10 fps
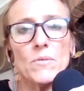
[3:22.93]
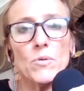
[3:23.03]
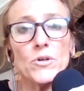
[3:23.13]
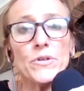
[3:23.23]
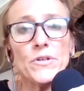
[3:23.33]

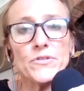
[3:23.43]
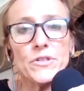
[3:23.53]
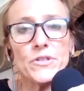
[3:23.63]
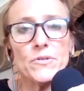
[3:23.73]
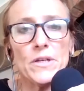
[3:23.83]
Well, kudos
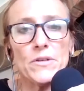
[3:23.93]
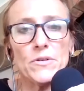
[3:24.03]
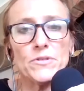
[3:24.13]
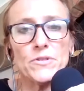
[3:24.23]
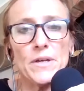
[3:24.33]
to you that you
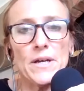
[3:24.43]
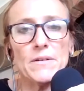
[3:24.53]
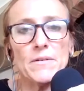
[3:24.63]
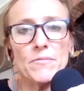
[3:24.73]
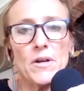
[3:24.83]
could do
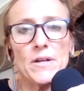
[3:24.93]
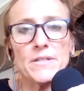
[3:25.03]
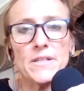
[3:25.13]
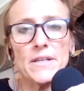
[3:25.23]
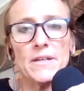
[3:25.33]
that,
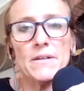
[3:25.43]
honestly.